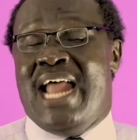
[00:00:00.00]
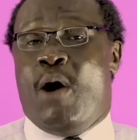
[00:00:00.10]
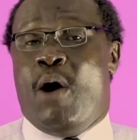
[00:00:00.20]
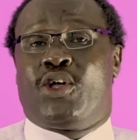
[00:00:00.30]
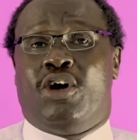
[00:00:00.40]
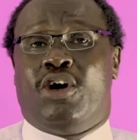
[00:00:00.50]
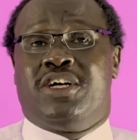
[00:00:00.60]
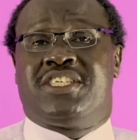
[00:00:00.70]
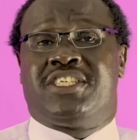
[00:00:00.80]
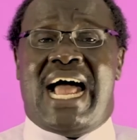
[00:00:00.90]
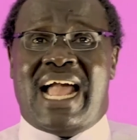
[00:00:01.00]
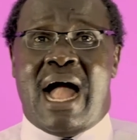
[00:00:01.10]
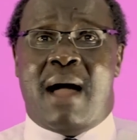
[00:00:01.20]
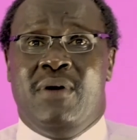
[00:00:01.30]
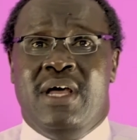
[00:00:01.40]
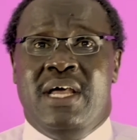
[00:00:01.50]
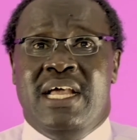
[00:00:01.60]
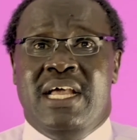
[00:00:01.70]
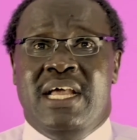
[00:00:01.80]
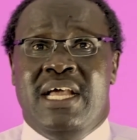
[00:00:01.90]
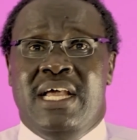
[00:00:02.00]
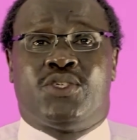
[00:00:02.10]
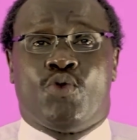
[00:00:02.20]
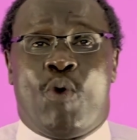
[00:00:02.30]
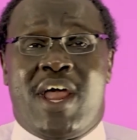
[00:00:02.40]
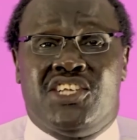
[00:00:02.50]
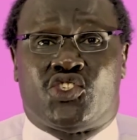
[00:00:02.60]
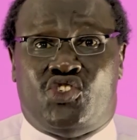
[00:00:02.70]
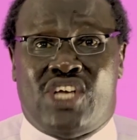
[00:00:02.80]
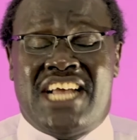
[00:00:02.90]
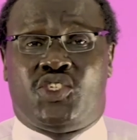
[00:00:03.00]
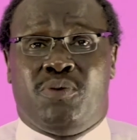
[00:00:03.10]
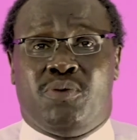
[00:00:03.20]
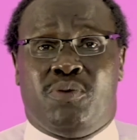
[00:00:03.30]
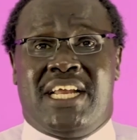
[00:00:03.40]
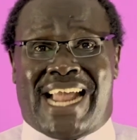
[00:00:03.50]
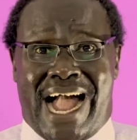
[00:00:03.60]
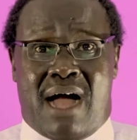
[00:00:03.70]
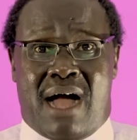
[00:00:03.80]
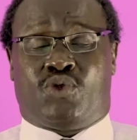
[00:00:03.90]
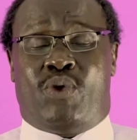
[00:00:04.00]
Now, when God says I'll come, it means when his judgment comes,